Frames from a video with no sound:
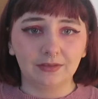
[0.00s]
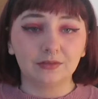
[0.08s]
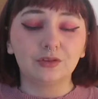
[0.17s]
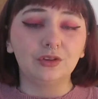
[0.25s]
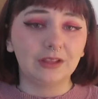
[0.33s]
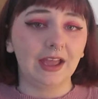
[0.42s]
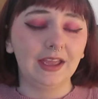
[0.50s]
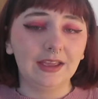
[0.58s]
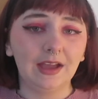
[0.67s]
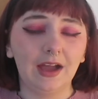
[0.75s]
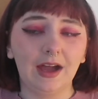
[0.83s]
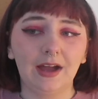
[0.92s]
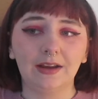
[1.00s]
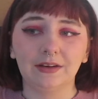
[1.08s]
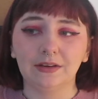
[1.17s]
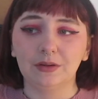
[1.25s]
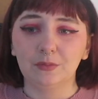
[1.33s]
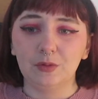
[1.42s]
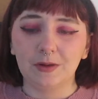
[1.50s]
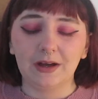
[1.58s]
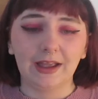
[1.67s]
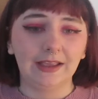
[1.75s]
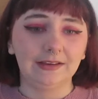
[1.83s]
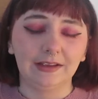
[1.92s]
today, and more about
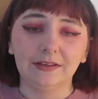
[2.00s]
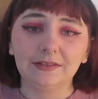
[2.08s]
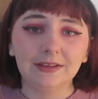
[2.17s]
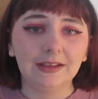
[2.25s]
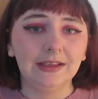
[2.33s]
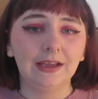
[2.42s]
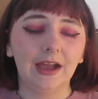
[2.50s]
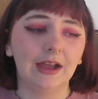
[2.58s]
ADHD